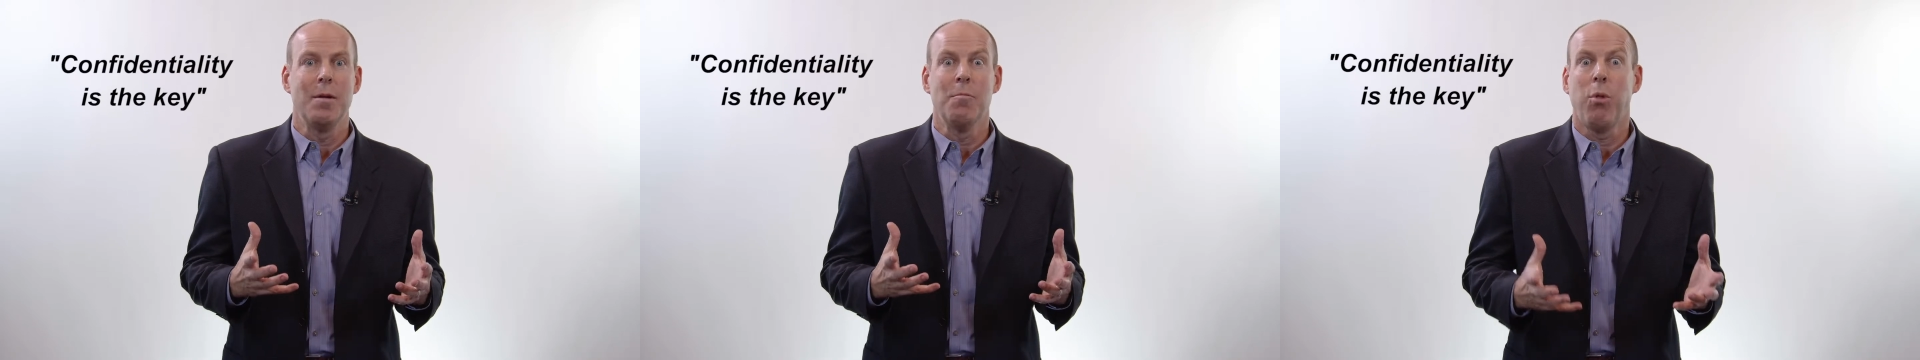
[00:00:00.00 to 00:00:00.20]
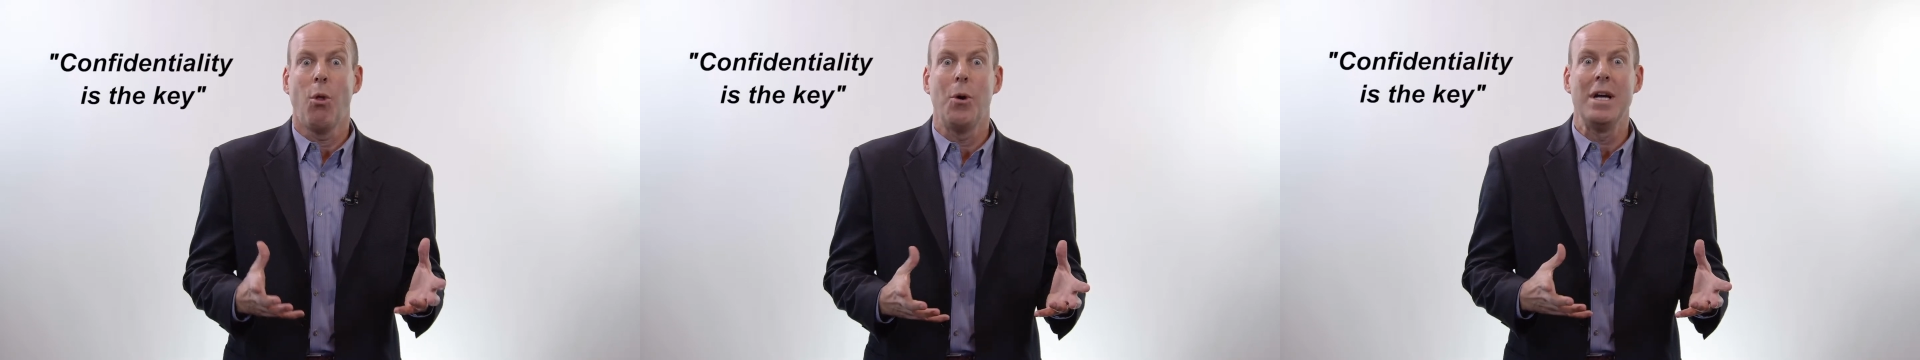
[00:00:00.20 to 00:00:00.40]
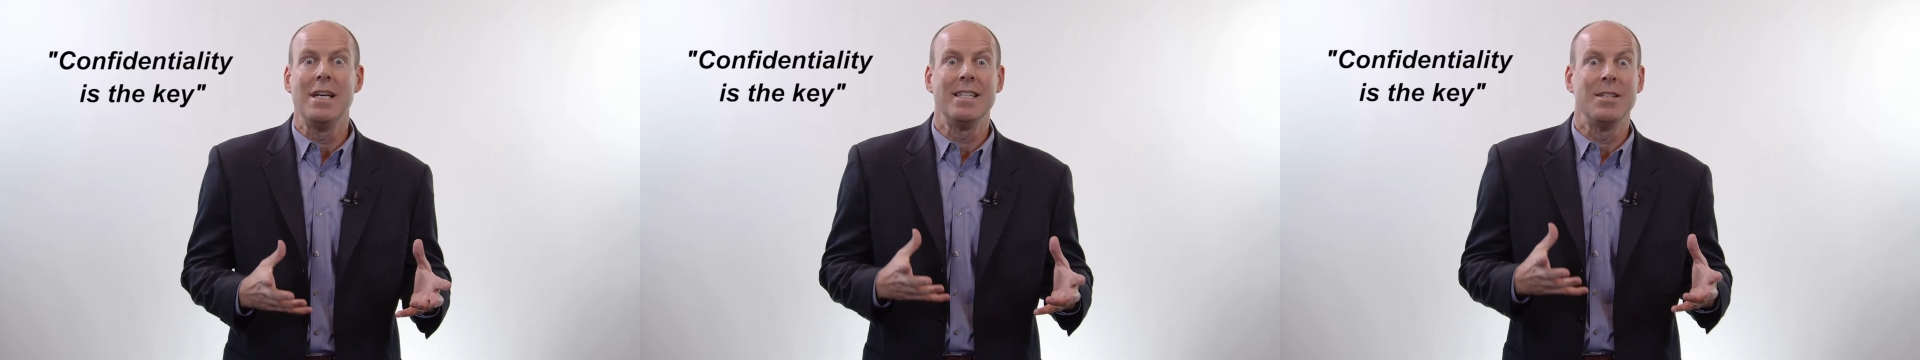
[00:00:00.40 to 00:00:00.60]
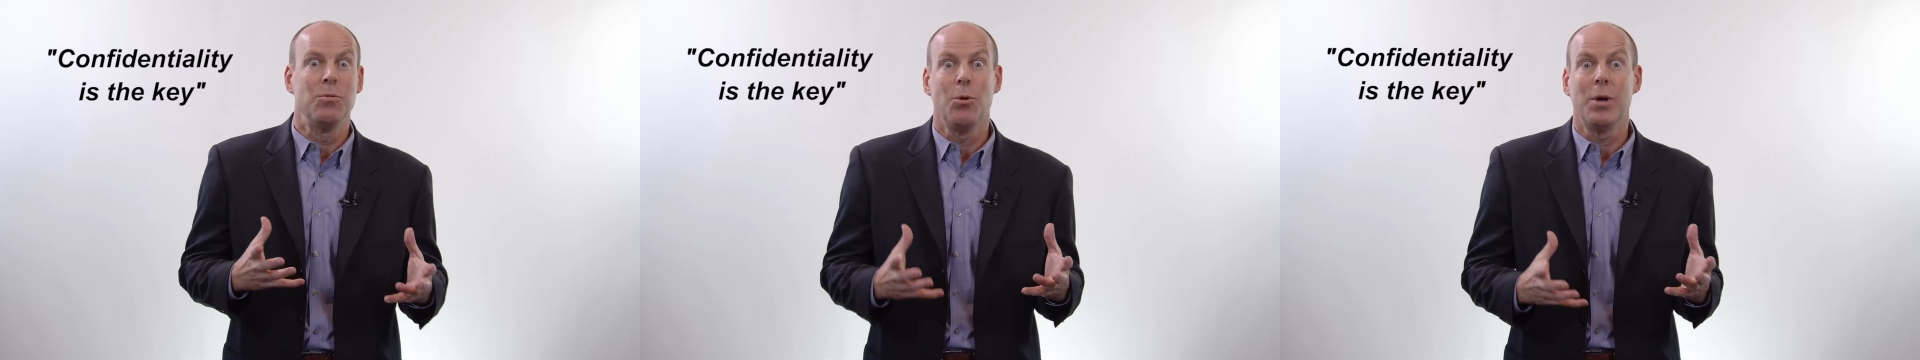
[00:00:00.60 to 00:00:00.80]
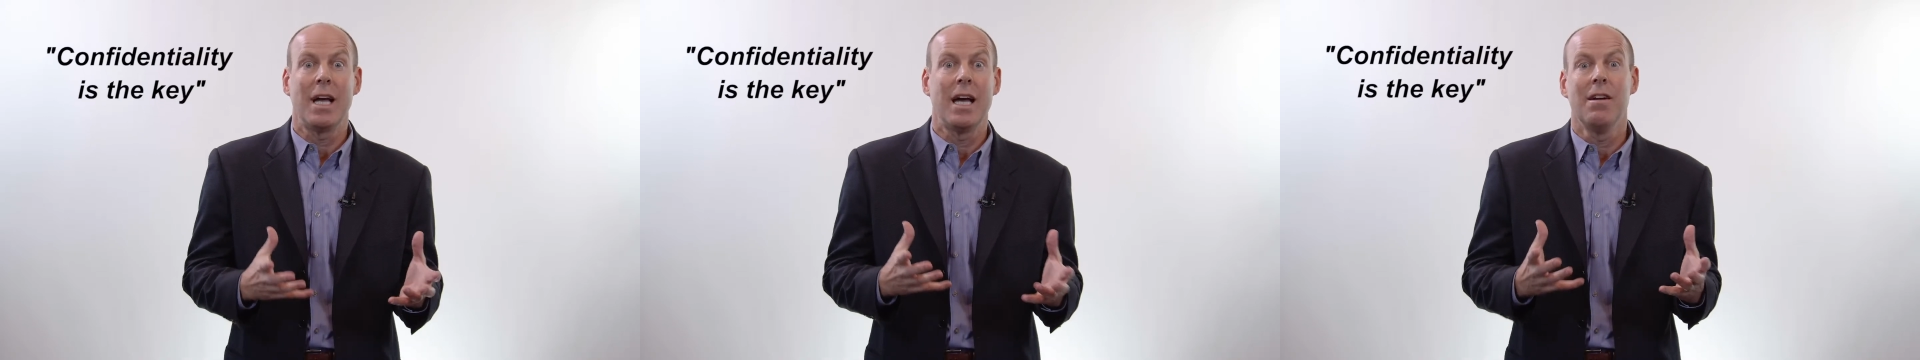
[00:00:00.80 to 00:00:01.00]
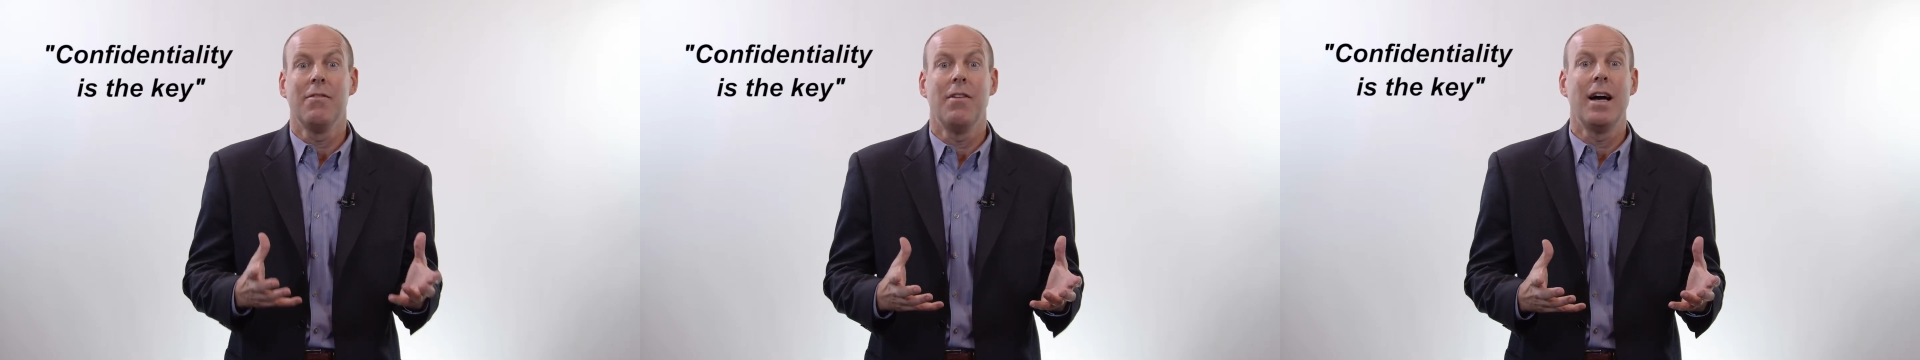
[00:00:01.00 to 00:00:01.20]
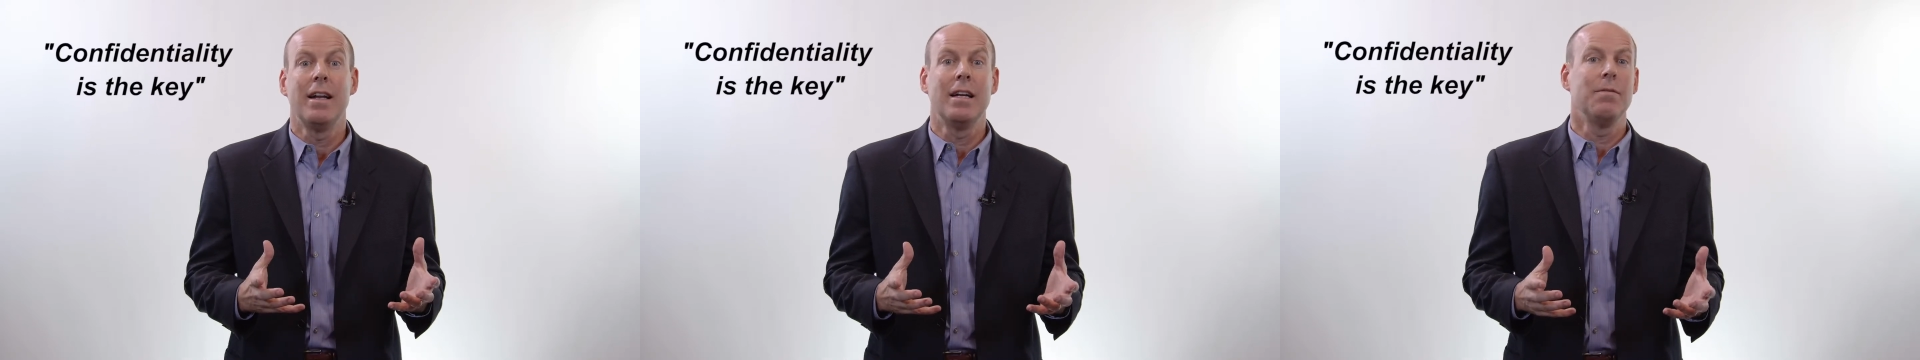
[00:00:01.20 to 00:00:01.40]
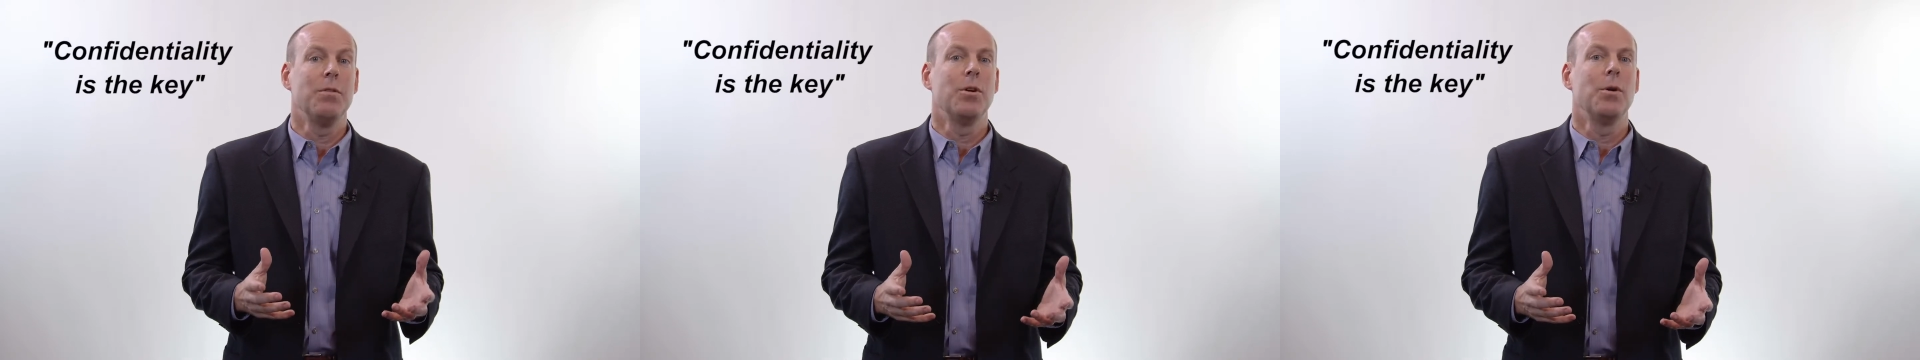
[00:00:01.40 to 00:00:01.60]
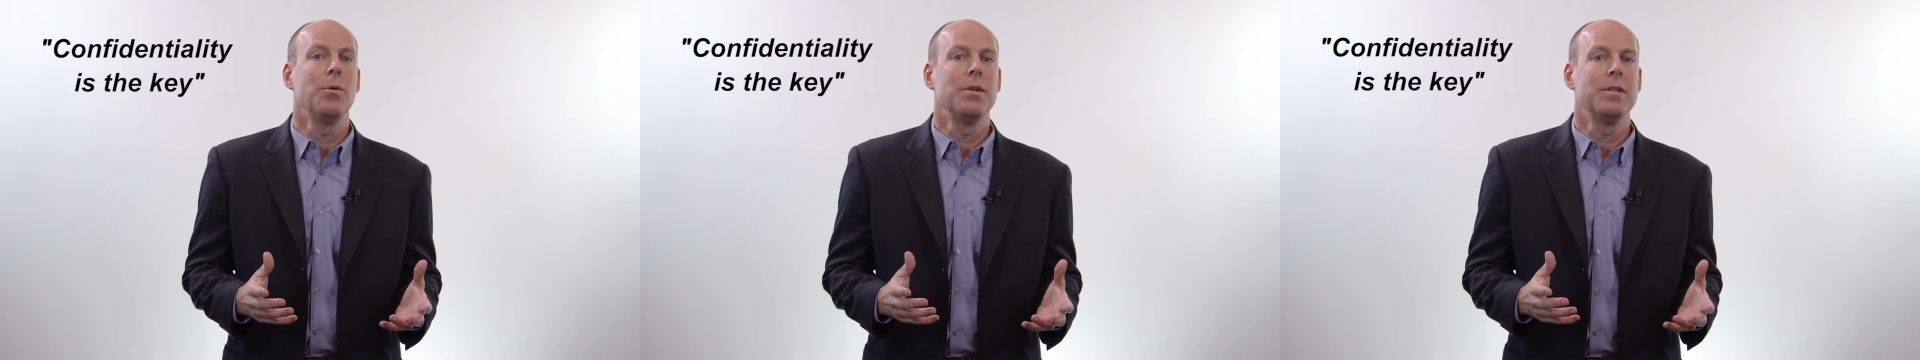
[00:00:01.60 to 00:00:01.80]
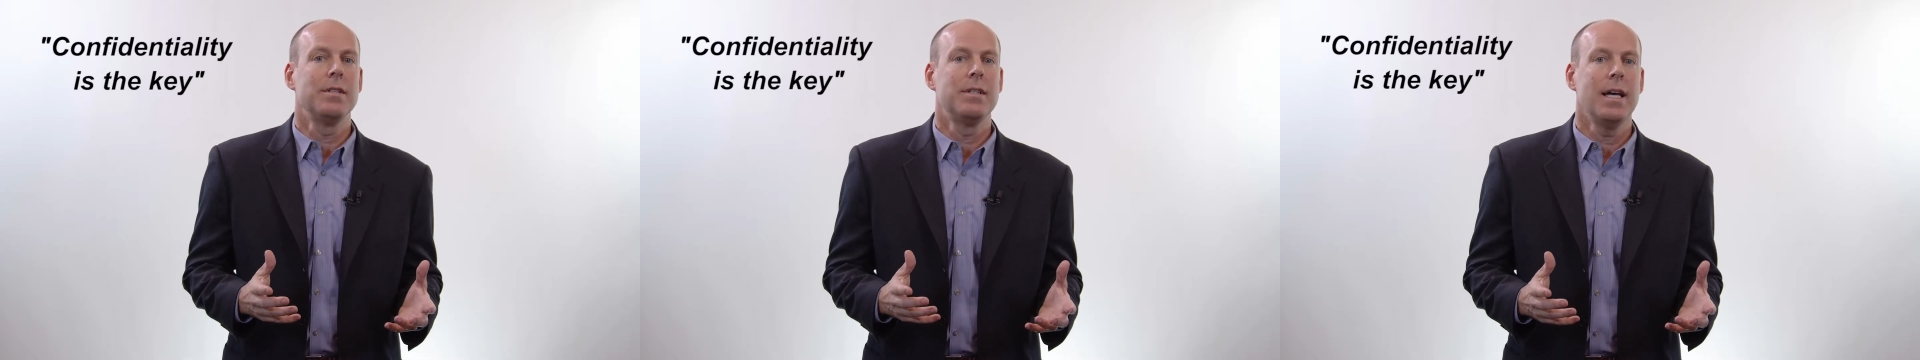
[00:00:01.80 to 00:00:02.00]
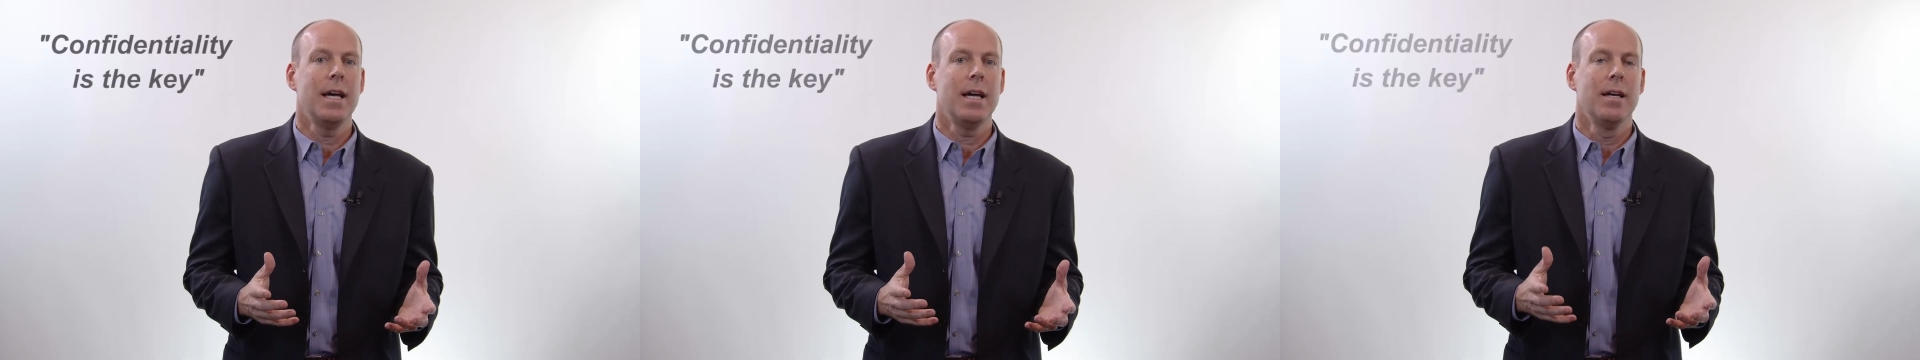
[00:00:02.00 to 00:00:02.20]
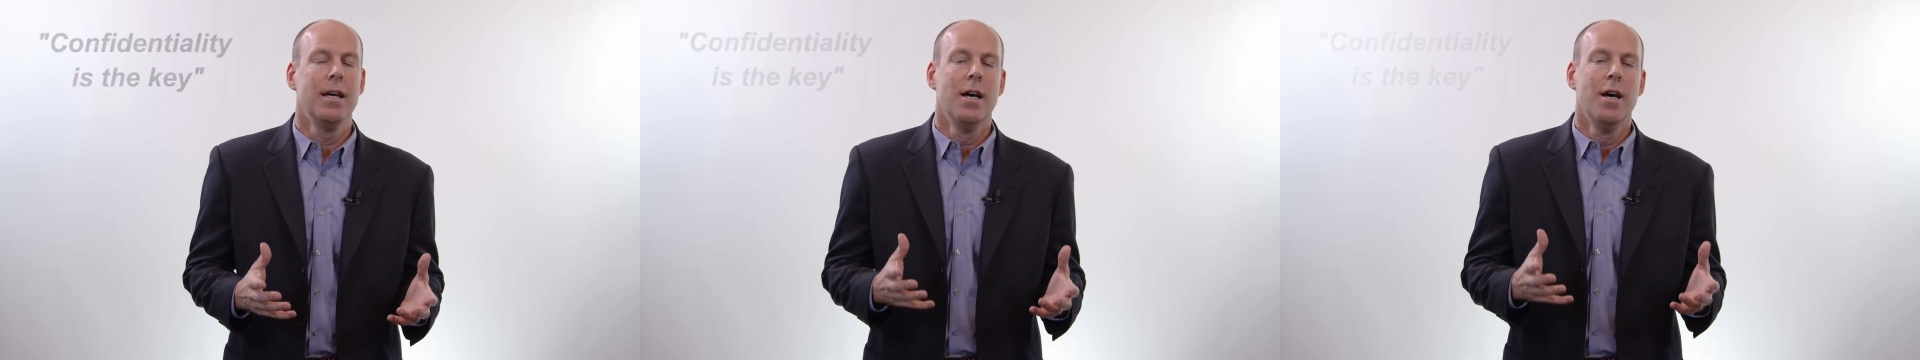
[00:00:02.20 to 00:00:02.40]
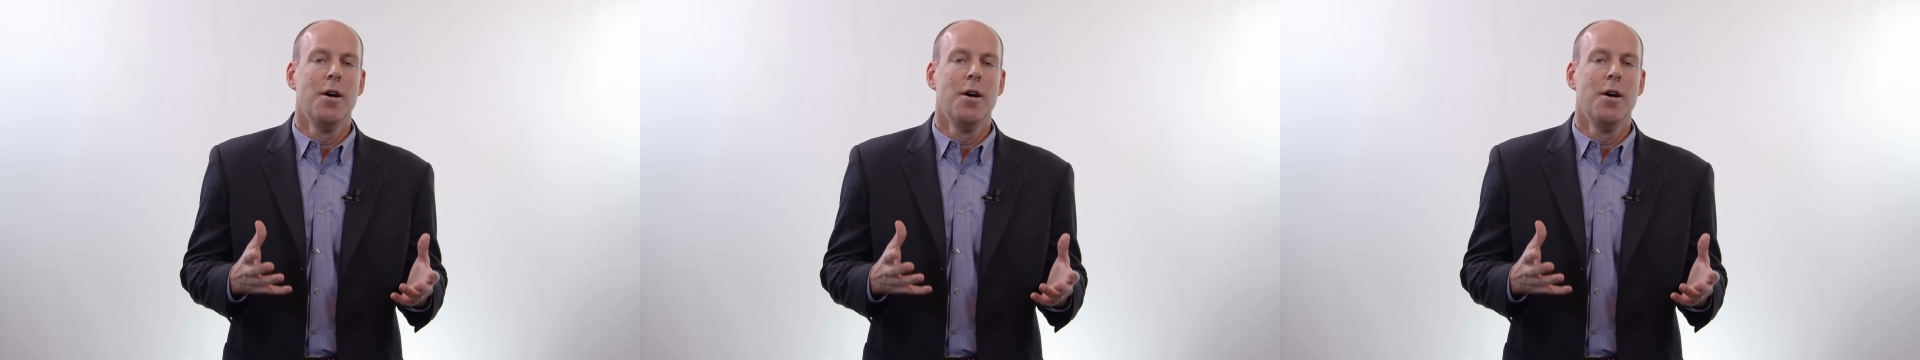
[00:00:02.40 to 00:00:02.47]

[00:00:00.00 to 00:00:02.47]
employees and really kind of find out if they're going to stay.